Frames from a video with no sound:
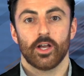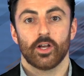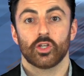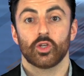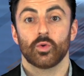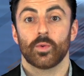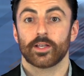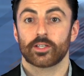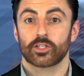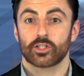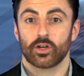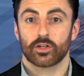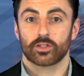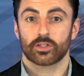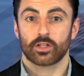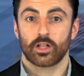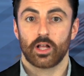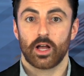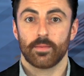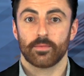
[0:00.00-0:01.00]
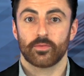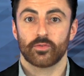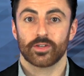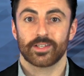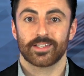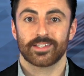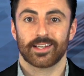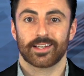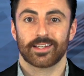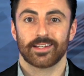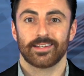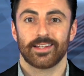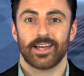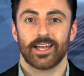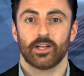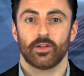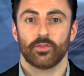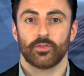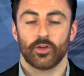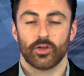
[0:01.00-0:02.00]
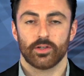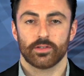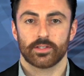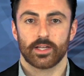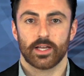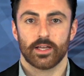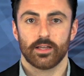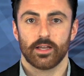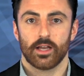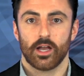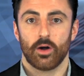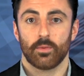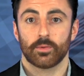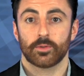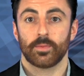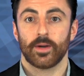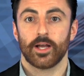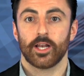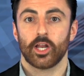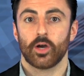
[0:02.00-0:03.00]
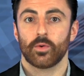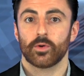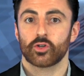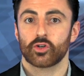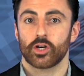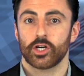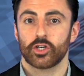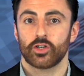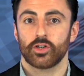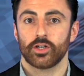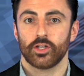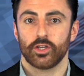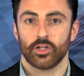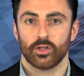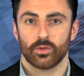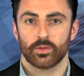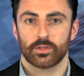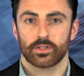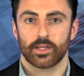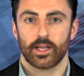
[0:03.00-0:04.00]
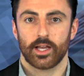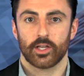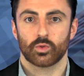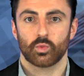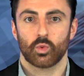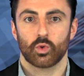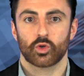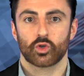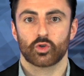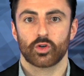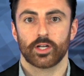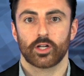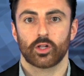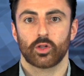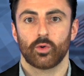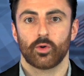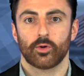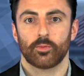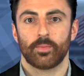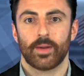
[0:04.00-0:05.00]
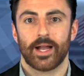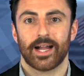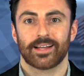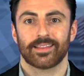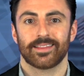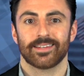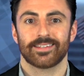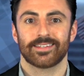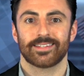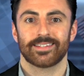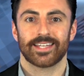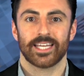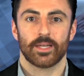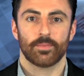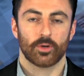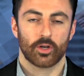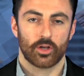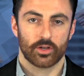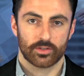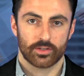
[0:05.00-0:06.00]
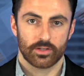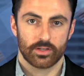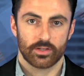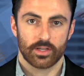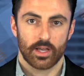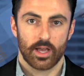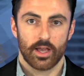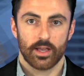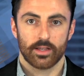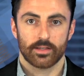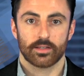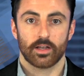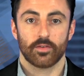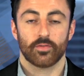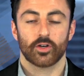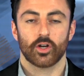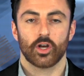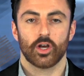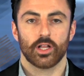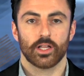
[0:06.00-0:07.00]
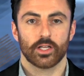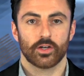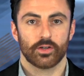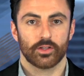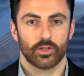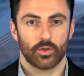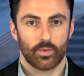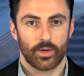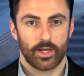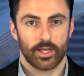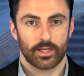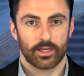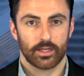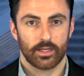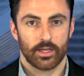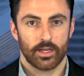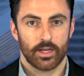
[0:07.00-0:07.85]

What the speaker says: US stocks climbed for a second day on Thursday, helped by lower Treasury yields as Wall Street clawed back the steep losses suffered earlier in the week.